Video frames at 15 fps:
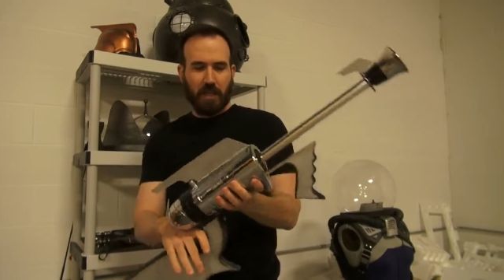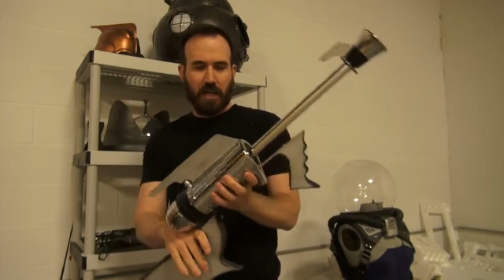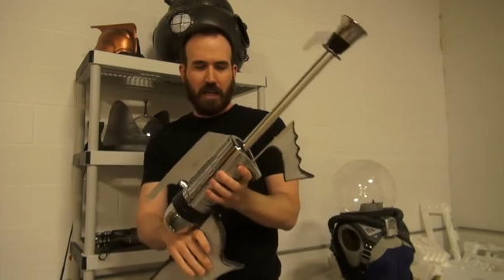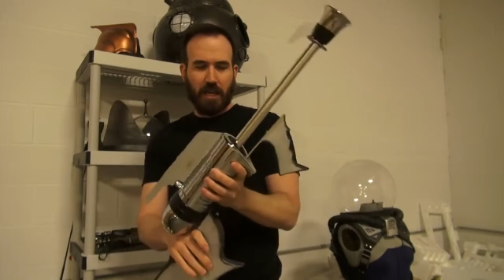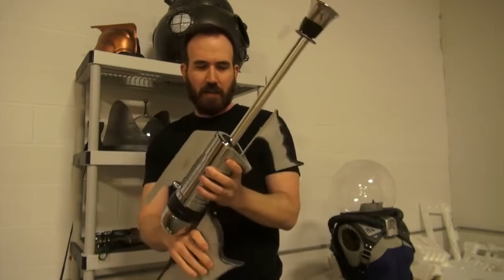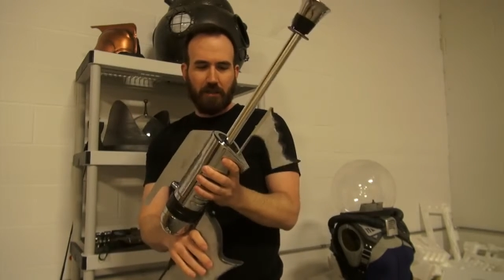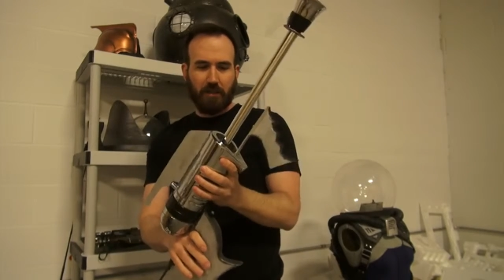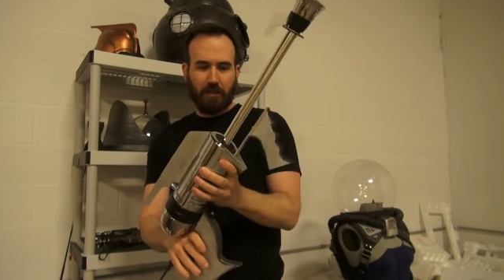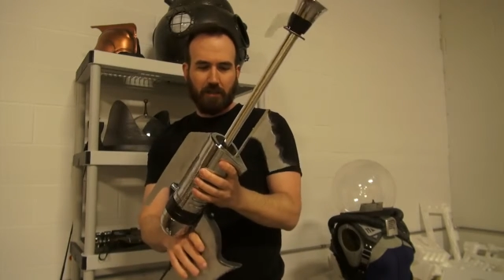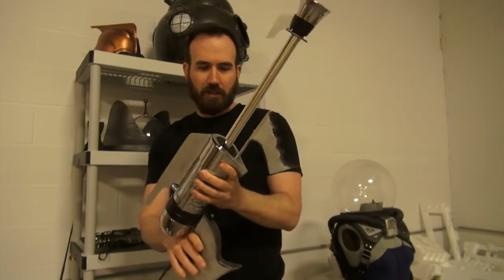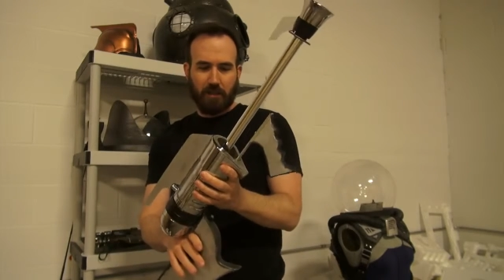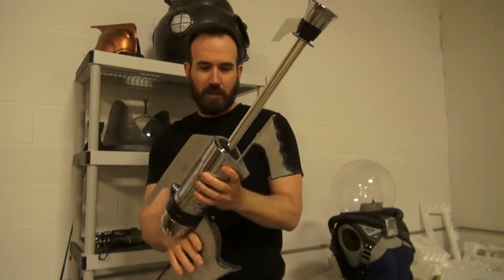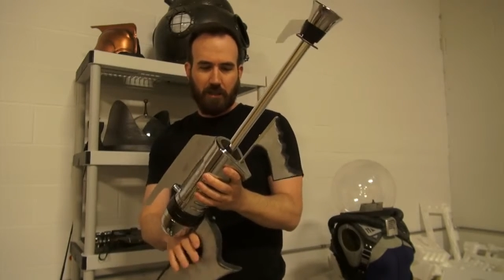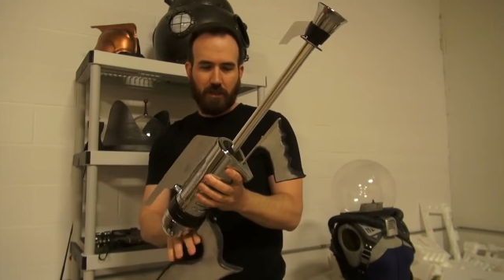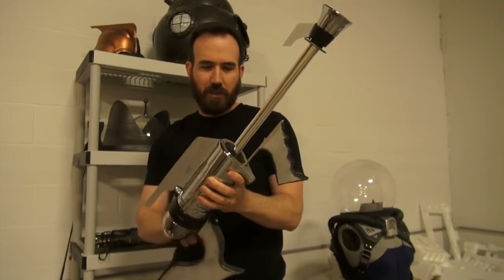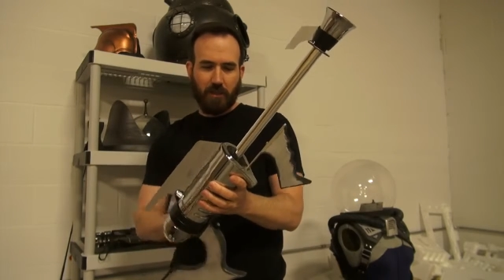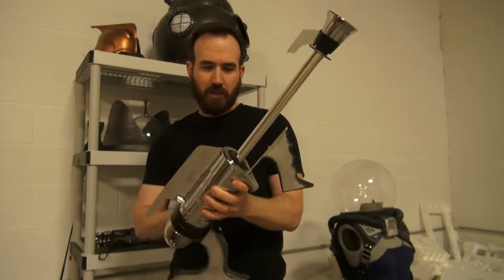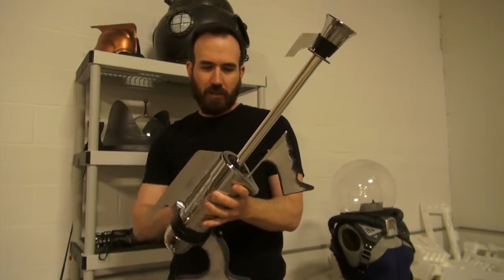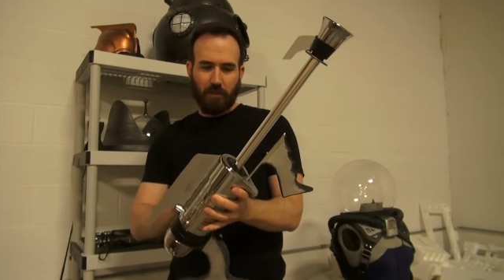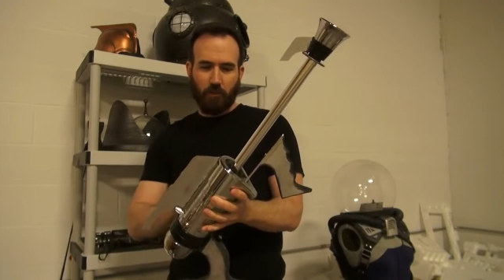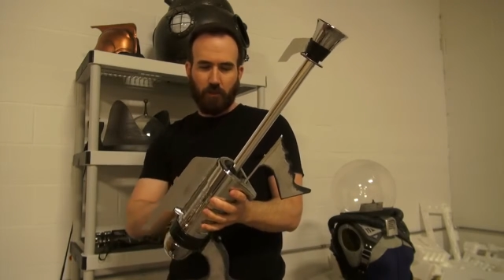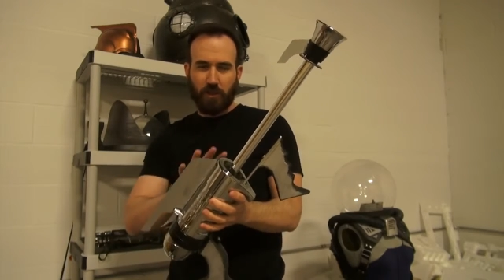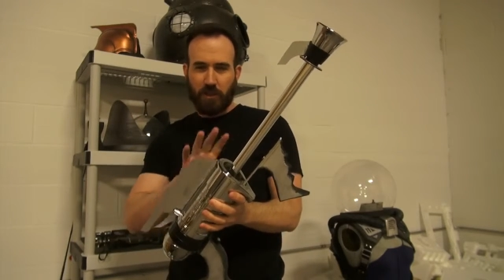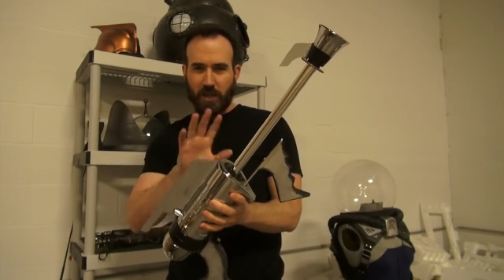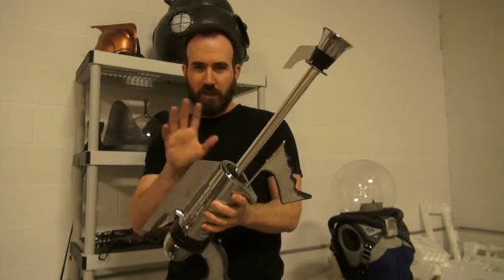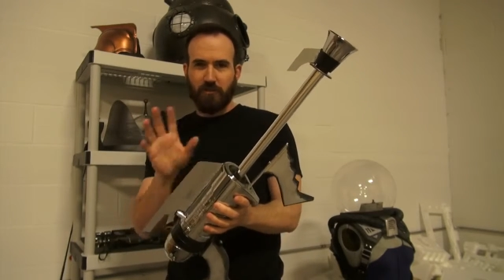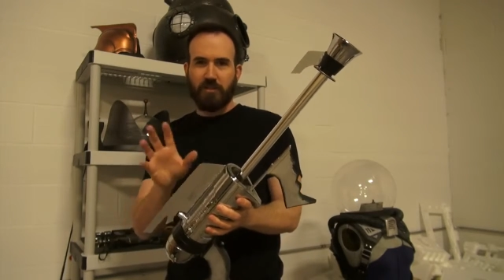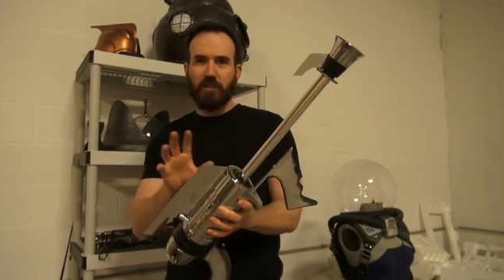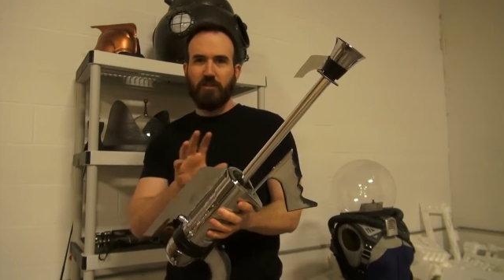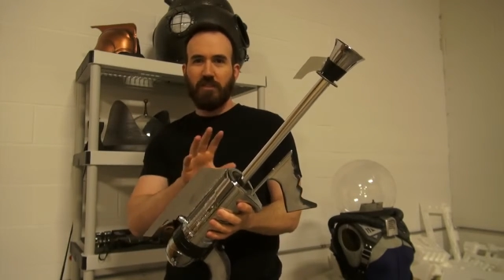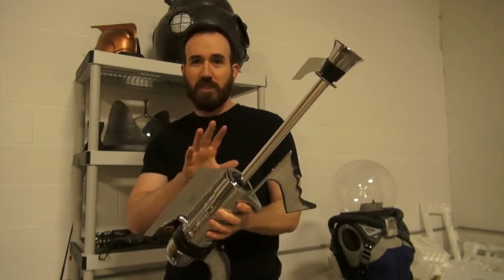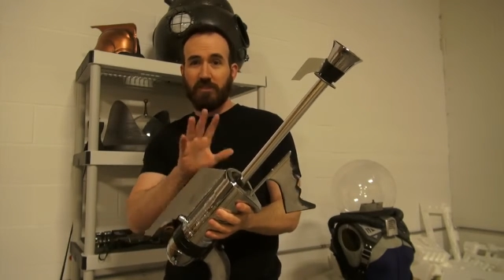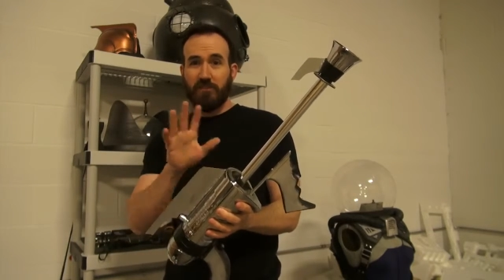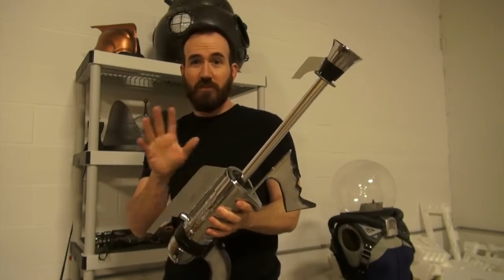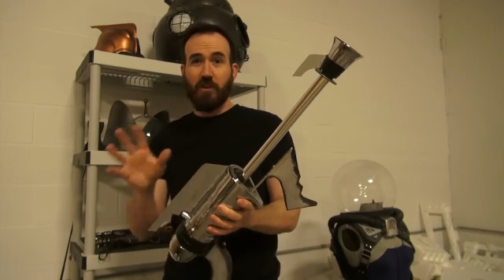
and when you have stuff that's